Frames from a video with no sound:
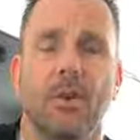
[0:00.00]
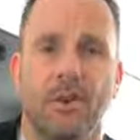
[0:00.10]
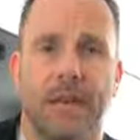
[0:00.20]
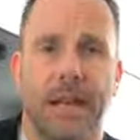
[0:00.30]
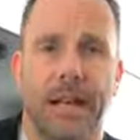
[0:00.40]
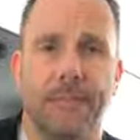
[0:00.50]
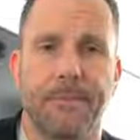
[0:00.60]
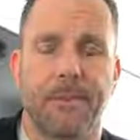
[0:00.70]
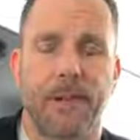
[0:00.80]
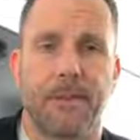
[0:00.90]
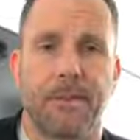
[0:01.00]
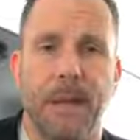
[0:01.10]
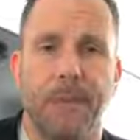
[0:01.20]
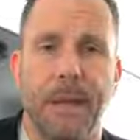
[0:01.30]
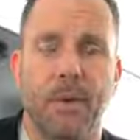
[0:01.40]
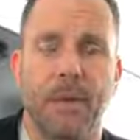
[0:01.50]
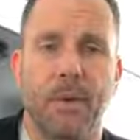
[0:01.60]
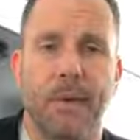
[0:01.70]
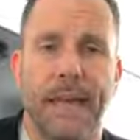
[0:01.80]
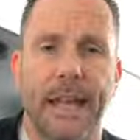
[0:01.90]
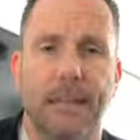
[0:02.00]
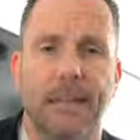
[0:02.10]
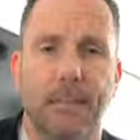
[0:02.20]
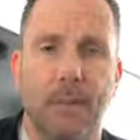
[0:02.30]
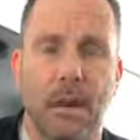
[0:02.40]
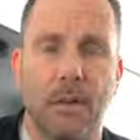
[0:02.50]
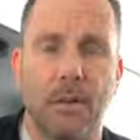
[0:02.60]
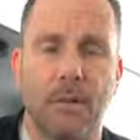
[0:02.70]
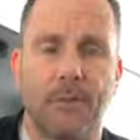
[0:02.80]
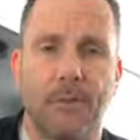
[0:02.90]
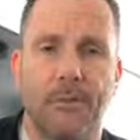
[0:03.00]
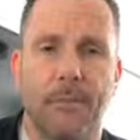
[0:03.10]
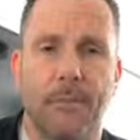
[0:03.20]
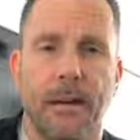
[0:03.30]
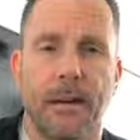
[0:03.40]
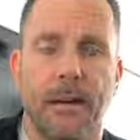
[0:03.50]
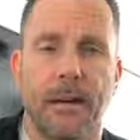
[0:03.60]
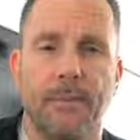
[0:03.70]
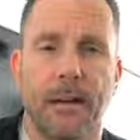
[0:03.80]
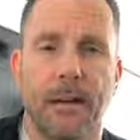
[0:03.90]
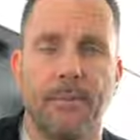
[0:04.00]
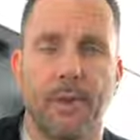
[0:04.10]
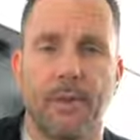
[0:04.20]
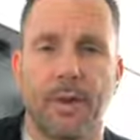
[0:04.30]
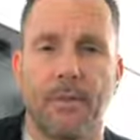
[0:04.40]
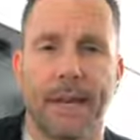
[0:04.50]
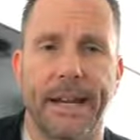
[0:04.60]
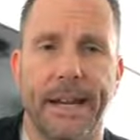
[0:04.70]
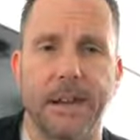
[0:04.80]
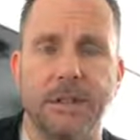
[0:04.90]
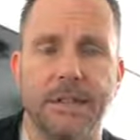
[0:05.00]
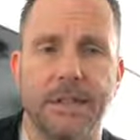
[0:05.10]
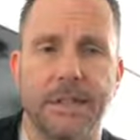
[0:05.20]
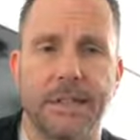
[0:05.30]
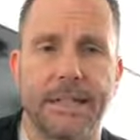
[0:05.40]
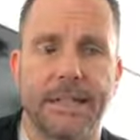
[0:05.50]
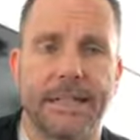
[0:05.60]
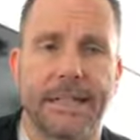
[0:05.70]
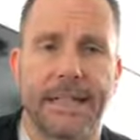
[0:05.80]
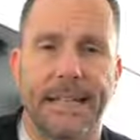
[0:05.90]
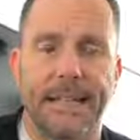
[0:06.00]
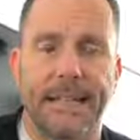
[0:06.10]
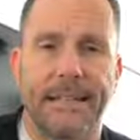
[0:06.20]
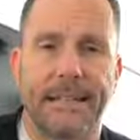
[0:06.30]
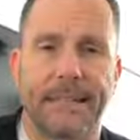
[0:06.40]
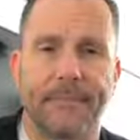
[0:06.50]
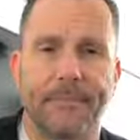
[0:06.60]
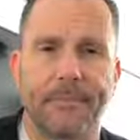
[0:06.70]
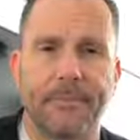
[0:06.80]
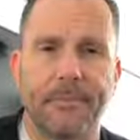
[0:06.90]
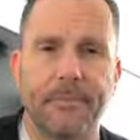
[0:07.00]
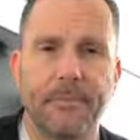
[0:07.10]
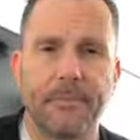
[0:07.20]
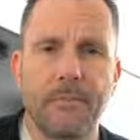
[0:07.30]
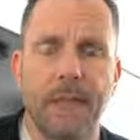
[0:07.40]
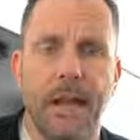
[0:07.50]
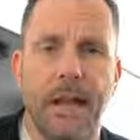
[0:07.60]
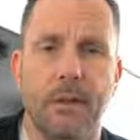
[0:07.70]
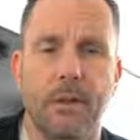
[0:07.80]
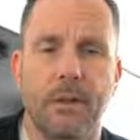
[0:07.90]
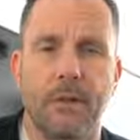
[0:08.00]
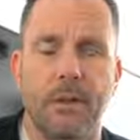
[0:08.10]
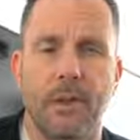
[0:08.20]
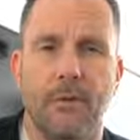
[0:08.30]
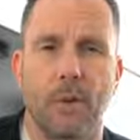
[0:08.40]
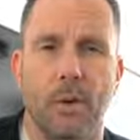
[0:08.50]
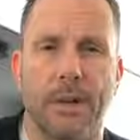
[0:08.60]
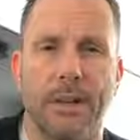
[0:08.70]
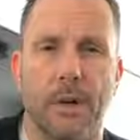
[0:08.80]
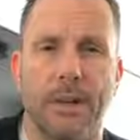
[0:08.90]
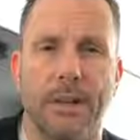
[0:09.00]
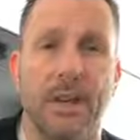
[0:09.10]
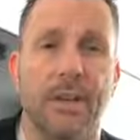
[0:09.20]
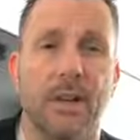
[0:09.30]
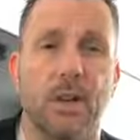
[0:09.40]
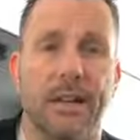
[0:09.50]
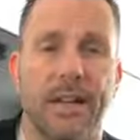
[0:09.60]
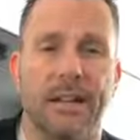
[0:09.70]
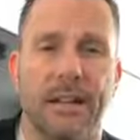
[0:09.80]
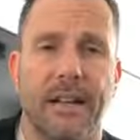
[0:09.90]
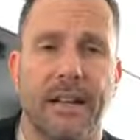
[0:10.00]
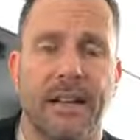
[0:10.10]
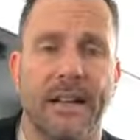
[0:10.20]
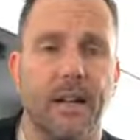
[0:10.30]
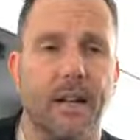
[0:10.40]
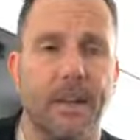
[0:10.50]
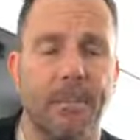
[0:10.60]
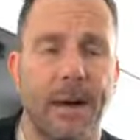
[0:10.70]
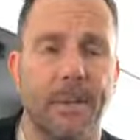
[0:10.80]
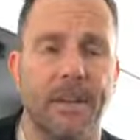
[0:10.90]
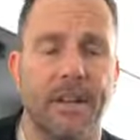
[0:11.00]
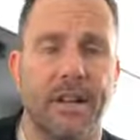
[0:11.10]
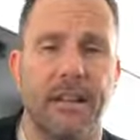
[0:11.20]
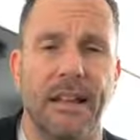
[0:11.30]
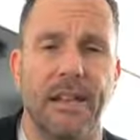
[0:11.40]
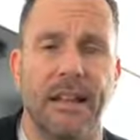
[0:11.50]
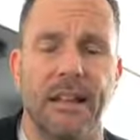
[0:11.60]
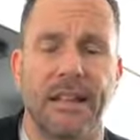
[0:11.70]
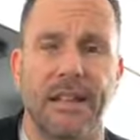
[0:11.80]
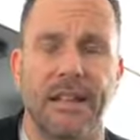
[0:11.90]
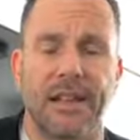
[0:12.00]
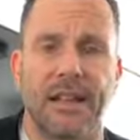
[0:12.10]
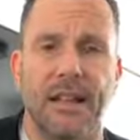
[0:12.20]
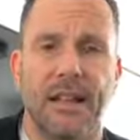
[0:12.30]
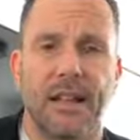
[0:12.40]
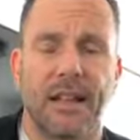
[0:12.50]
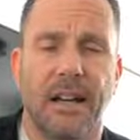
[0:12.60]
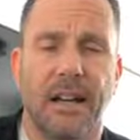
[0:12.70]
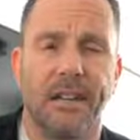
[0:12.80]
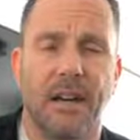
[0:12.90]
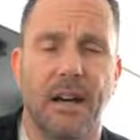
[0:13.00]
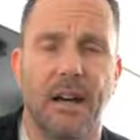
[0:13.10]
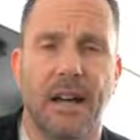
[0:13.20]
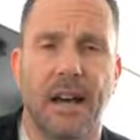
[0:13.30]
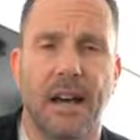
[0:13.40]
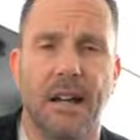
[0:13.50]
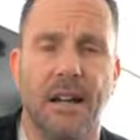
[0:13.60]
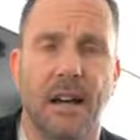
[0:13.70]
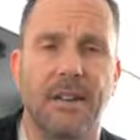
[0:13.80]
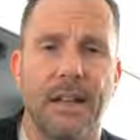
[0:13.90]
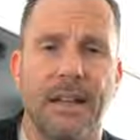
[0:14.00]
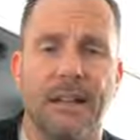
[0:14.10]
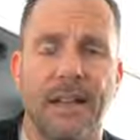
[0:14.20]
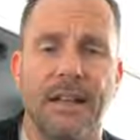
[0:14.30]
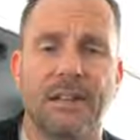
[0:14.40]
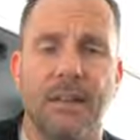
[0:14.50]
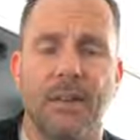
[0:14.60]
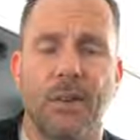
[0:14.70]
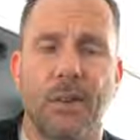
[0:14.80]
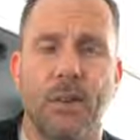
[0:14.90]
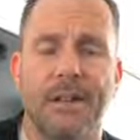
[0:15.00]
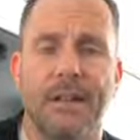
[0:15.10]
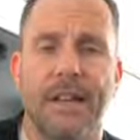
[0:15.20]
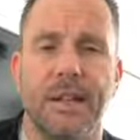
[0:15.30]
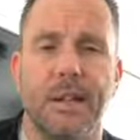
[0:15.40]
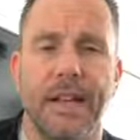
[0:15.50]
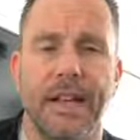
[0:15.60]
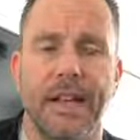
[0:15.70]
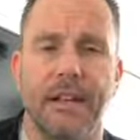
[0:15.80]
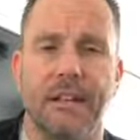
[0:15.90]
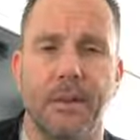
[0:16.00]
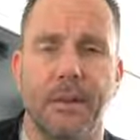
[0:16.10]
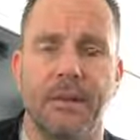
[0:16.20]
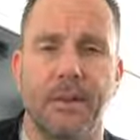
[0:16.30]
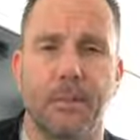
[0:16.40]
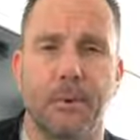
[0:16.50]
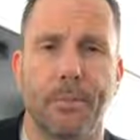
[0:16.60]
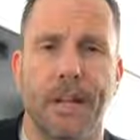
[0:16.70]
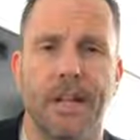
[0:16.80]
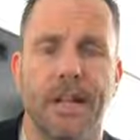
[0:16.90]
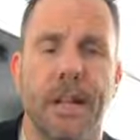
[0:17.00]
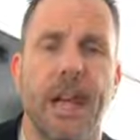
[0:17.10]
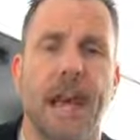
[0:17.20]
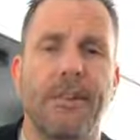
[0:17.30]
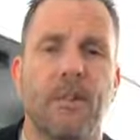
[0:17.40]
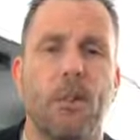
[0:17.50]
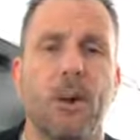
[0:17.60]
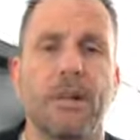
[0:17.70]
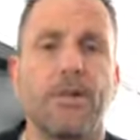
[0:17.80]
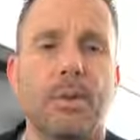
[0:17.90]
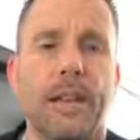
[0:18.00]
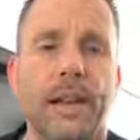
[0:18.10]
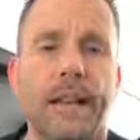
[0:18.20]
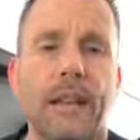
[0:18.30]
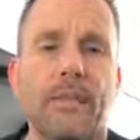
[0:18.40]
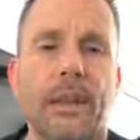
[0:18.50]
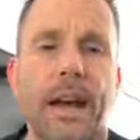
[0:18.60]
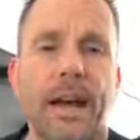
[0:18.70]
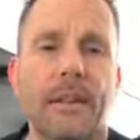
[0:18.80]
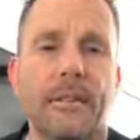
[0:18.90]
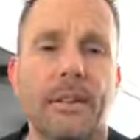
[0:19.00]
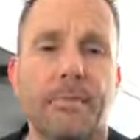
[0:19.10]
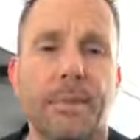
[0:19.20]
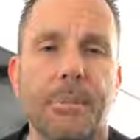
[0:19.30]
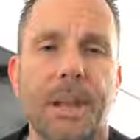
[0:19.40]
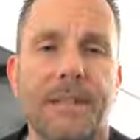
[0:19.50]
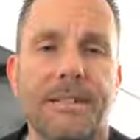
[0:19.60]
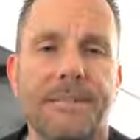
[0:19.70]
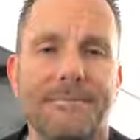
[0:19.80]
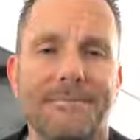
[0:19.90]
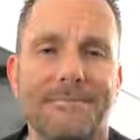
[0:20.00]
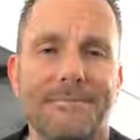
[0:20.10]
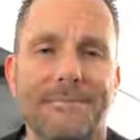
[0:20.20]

Thursday, so I'll be with you again tomorrow from um, the comfort of my couch. And um, I will look forward to it. Nothing going on tonight. Had a good Bible study last night. Like I said, I taught on love and sex. And if you want to watch that, you can. It's on my Facebook page. Have a wonderful day. I love you guys. Be blessed.